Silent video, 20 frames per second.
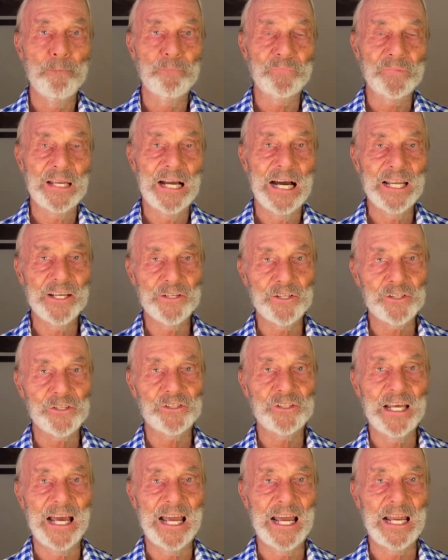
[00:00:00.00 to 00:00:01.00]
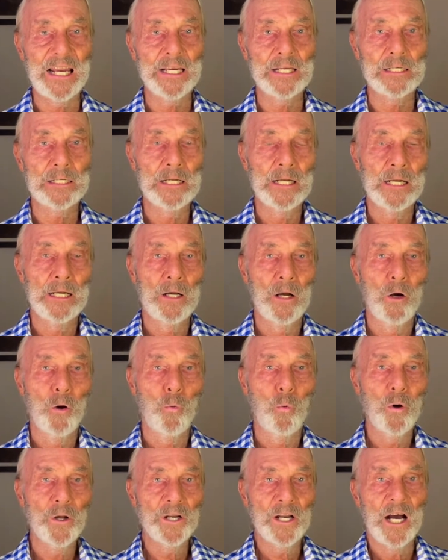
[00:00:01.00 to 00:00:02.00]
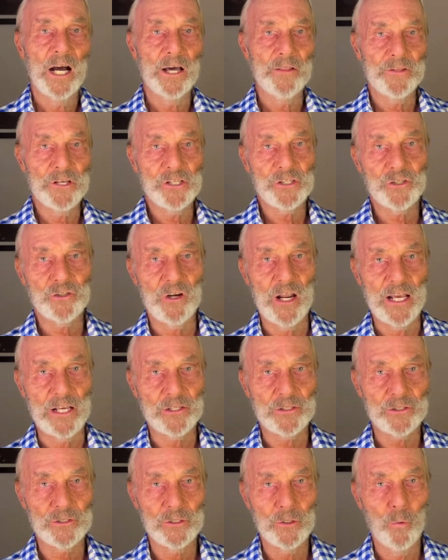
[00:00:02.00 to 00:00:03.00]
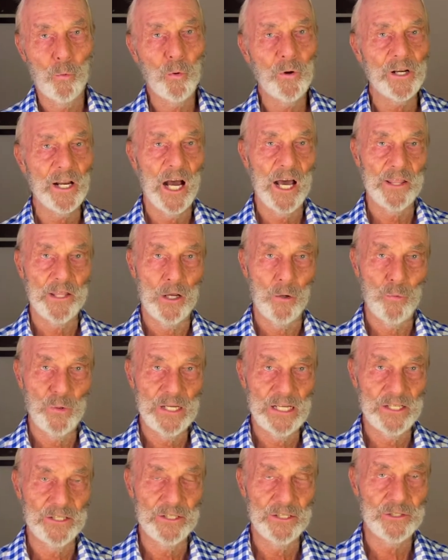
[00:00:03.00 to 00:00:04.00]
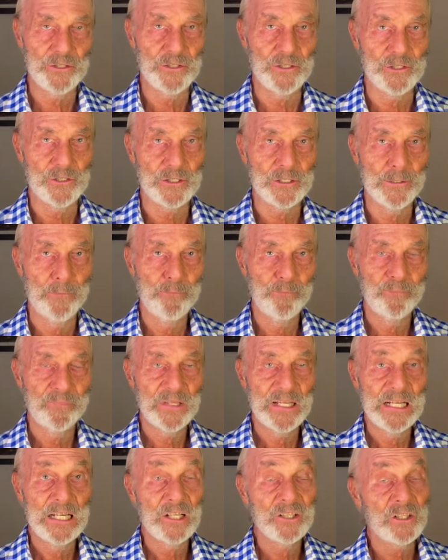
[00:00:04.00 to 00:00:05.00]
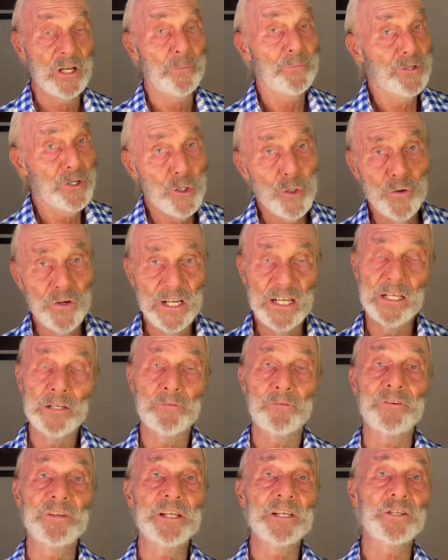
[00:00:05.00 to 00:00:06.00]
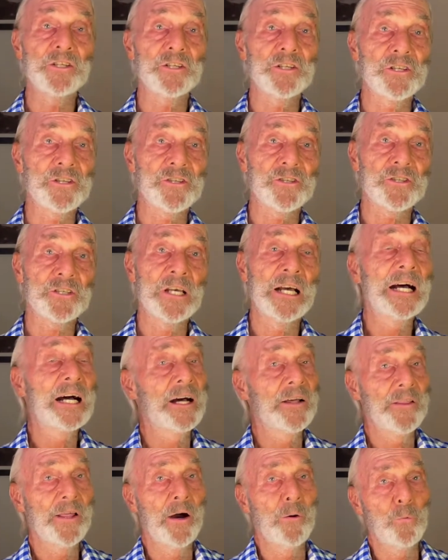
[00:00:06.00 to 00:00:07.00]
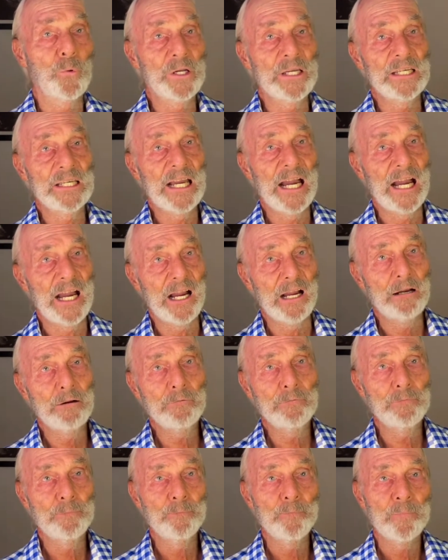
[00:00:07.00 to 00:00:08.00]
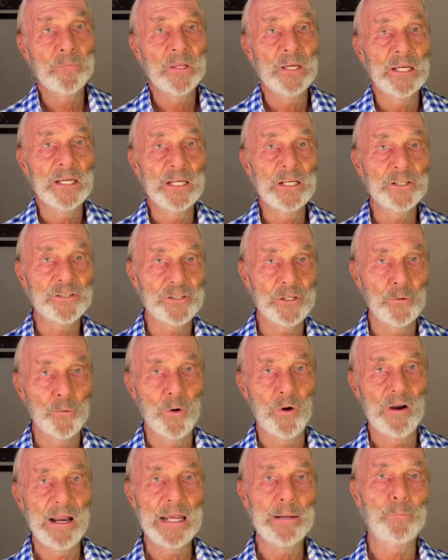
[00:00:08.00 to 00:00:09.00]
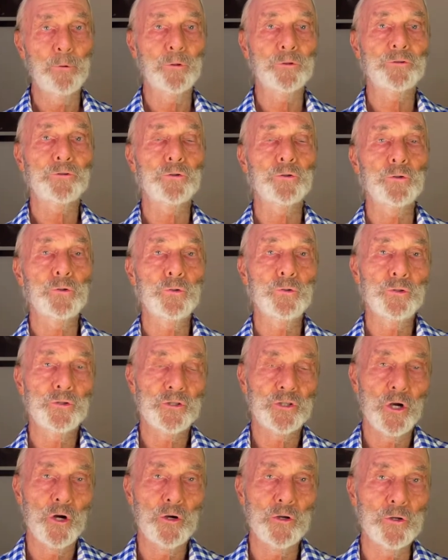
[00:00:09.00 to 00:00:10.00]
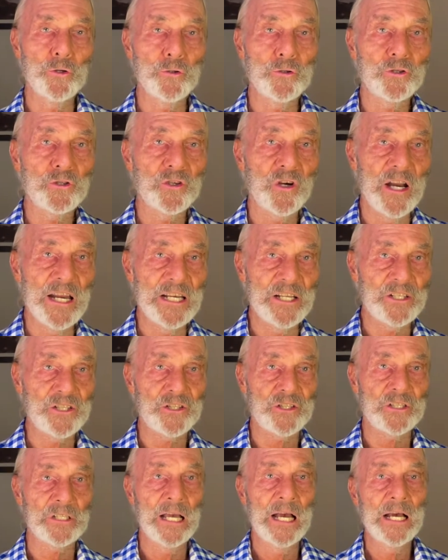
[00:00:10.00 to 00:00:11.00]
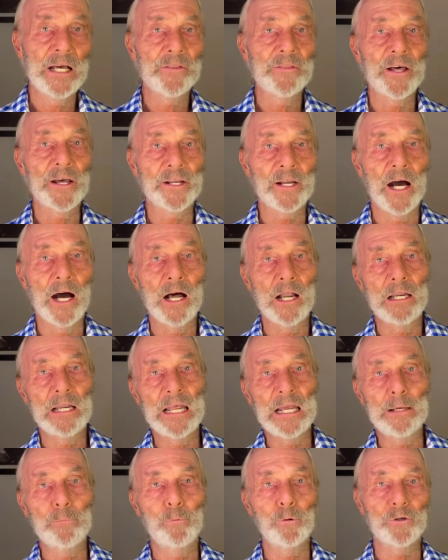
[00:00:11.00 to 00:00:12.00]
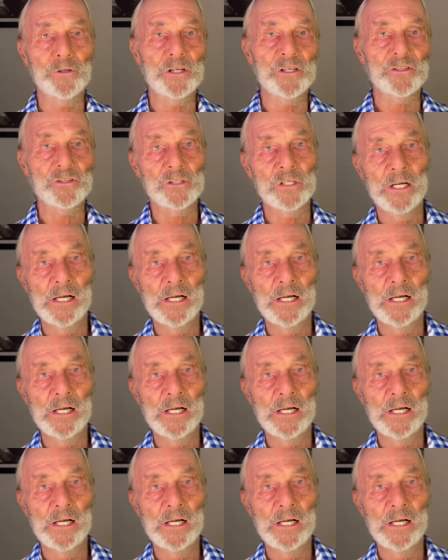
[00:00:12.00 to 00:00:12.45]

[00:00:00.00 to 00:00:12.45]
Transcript: understand what are their strengths? What are their weaknesses? Some unique features that we have is that we're able to show you traits that are labeled as